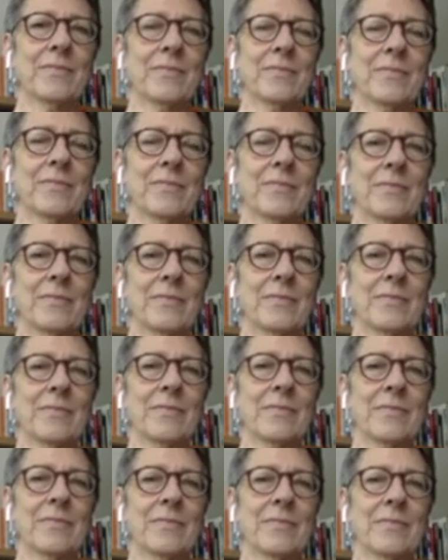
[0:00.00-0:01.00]

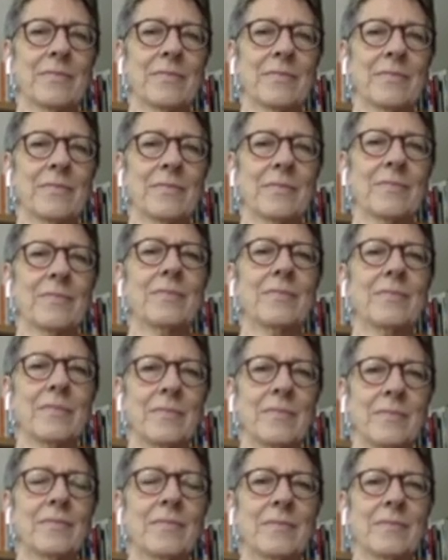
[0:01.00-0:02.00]

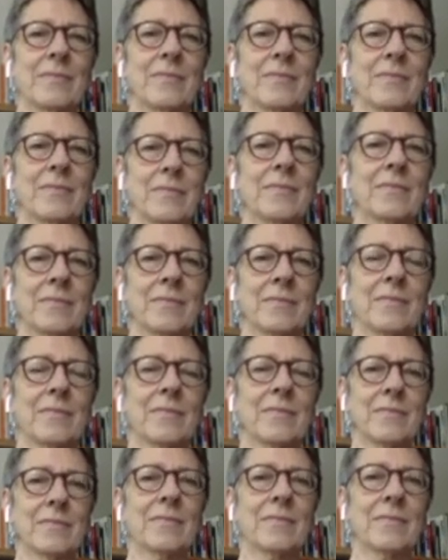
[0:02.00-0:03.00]

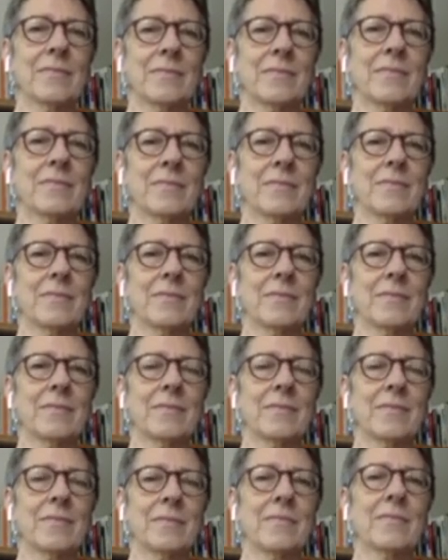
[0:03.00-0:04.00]

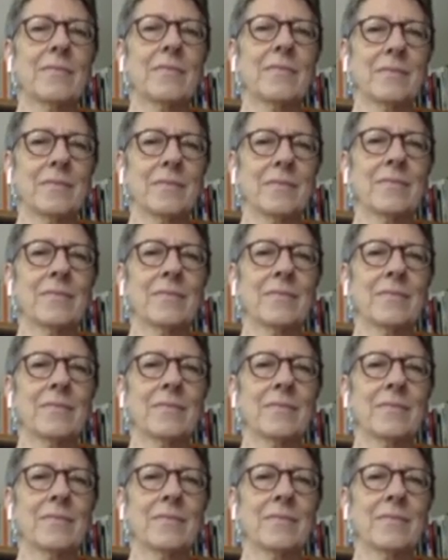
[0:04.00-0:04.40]
No words are spoken by the person on screen.